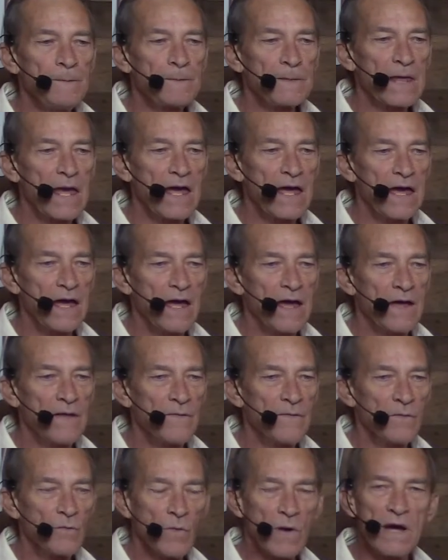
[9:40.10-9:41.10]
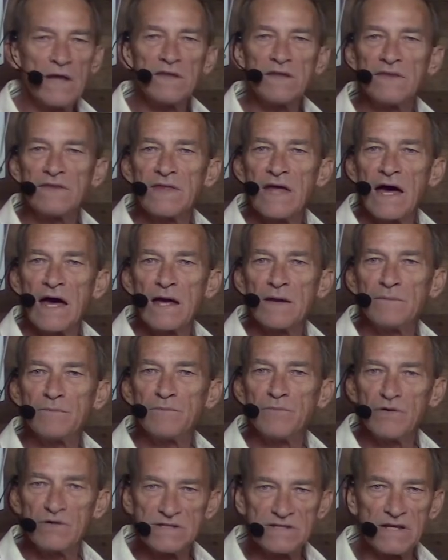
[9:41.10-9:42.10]
And the way that
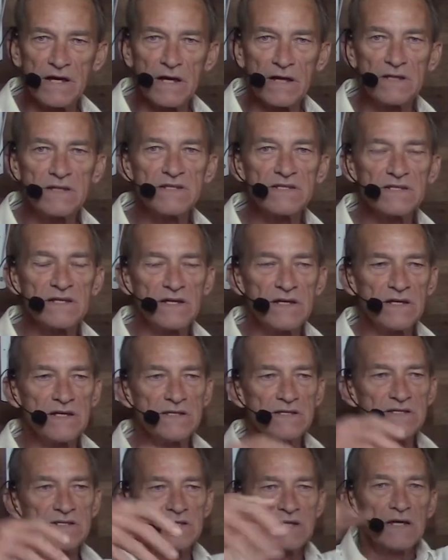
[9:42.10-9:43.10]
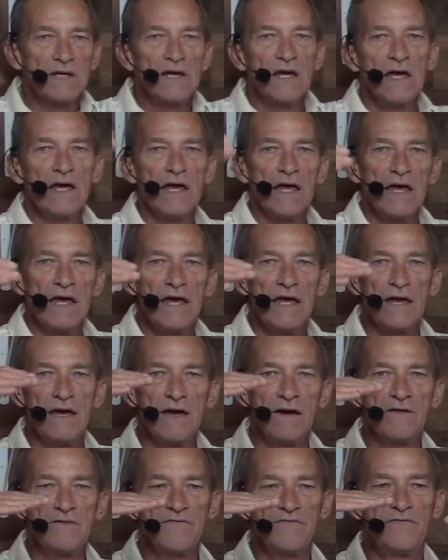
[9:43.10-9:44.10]
presents is
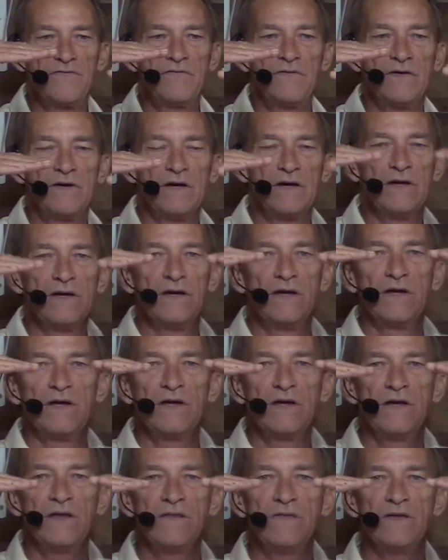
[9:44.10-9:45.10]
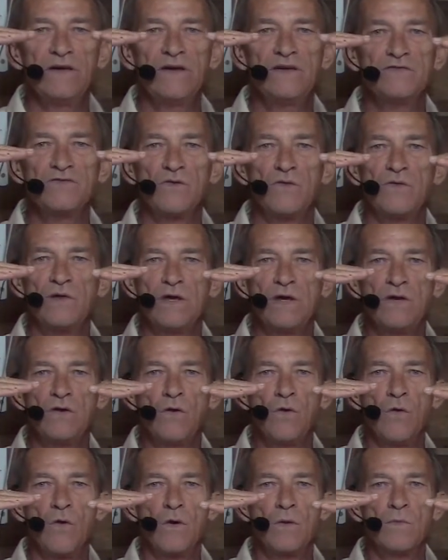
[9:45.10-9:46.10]
if these are the
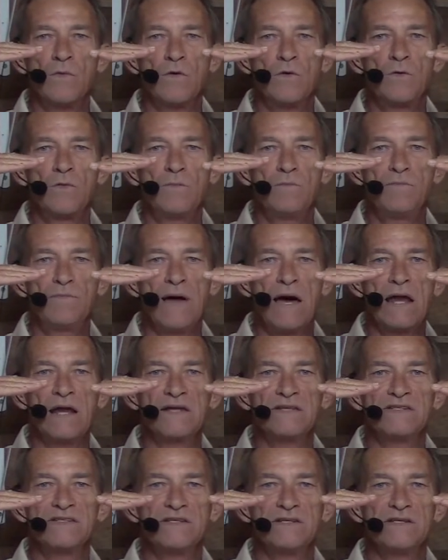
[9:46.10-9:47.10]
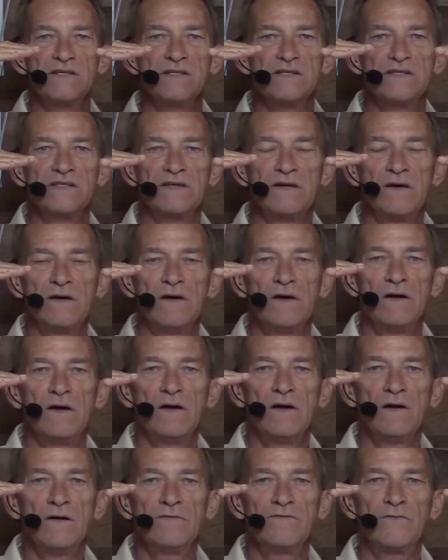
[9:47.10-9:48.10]
normal balances
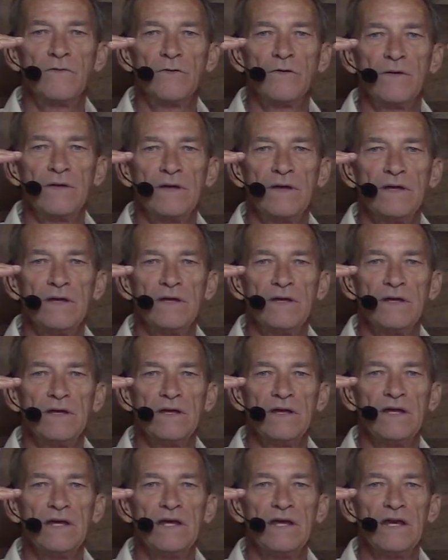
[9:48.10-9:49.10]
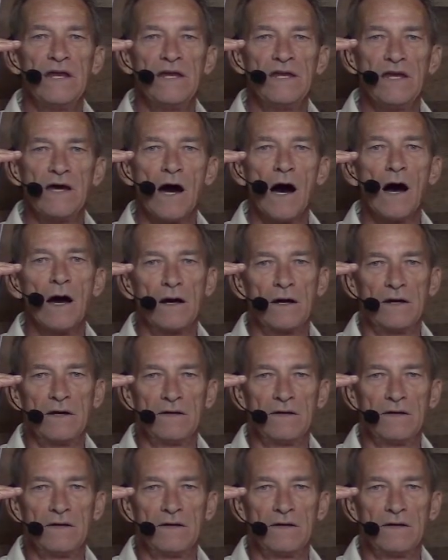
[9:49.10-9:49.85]
for Yin and Yang.